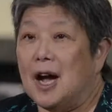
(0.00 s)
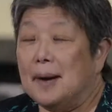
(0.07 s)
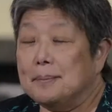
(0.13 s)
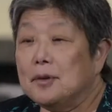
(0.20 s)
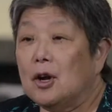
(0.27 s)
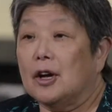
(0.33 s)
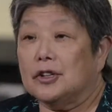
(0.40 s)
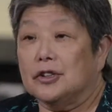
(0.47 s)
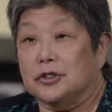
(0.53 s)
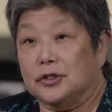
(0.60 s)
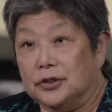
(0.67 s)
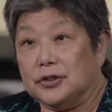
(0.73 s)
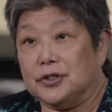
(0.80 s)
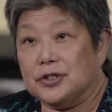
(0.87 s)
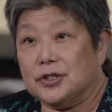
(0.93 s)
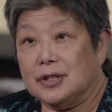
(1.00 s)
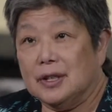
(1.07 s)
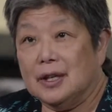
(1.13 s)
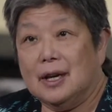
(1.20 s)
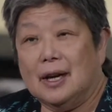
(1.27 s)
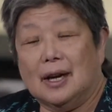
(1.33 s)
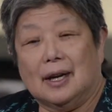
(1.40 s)
I'm not a nurse.
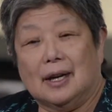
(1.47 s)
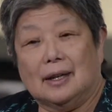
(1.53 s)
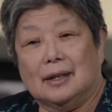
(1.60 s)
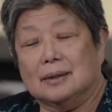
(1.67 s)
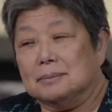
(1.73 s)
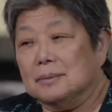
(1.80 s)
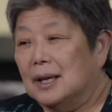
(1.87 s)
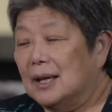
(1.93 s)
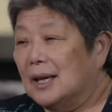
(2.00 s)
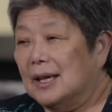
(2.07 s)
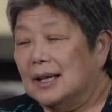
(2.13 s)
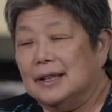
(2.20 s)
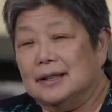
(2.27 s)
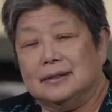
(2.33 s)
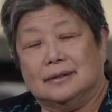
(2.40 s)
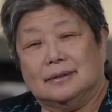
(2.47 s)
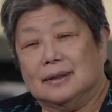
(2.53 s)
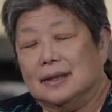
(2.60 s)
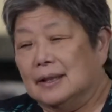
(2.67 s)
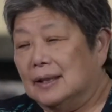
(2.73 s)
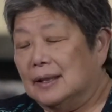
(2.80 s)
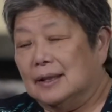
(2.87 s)
I
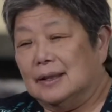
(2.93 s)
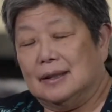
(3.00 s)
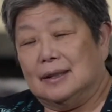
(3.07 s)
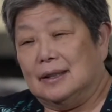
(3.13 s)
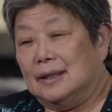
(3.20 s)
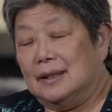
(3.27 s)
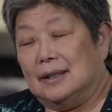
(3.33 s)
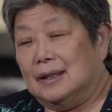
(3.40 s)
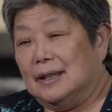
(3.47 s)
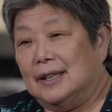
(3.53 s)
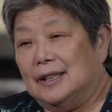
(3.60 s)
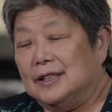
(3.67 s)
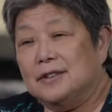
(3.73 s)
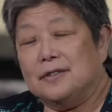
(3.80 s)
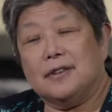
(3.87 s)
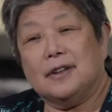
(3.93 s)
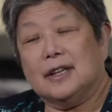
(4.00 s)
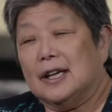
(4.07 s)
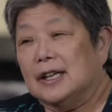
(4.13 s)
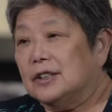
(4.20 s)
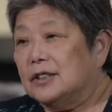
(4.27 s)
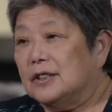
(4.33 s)
didn't
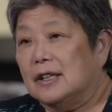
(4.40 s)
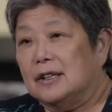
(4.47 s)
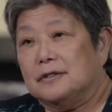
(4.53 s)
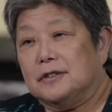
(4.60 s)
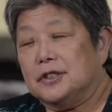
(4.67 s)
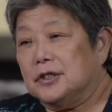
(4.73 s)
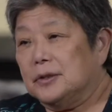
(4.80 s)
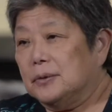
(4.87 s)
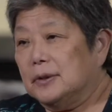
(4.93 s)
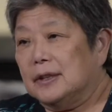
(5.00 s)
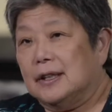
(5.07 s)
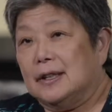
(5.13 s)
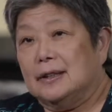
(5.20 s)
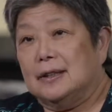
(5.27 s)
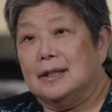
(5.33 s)
think I could ever do it.